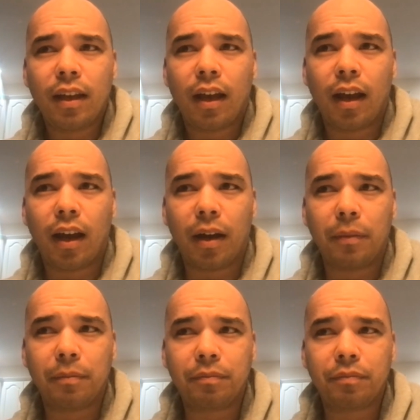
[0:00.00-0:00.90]

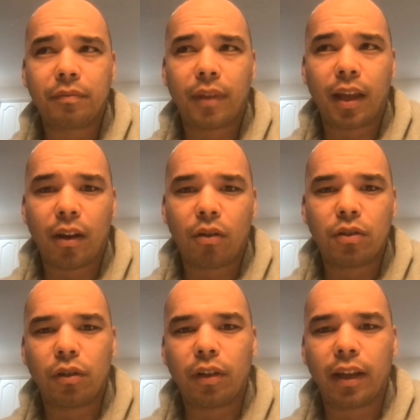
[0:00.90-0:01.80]
And
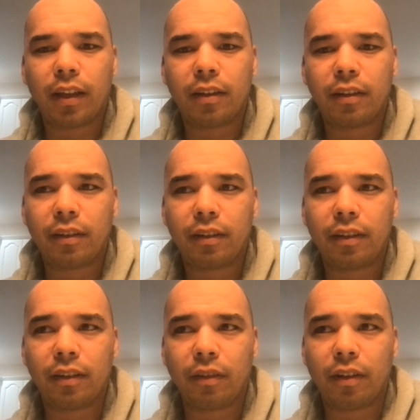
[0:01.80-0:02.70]
also
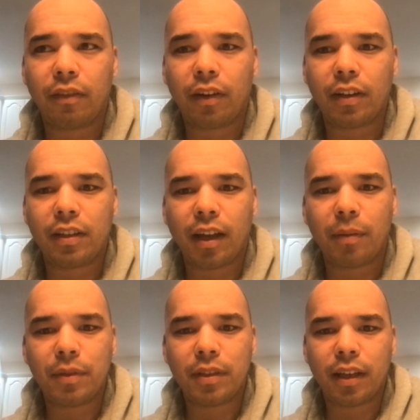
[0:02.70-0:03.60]
at various
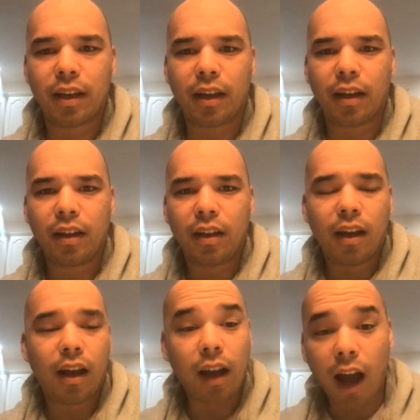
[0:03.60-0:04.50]
times a
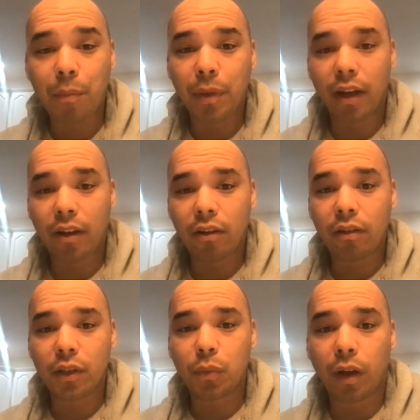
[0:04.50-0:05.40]
copy editor
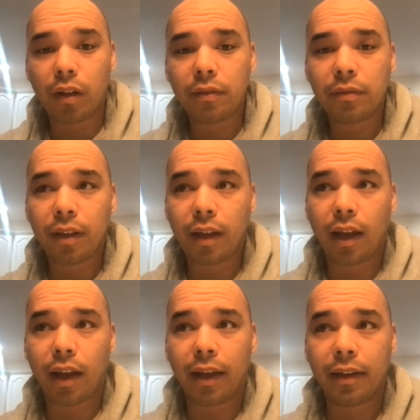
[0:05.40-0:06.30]
as well.
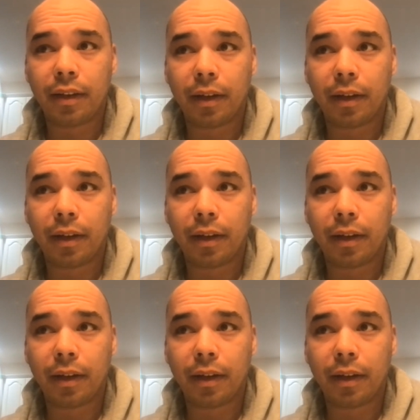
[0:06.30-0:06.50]
And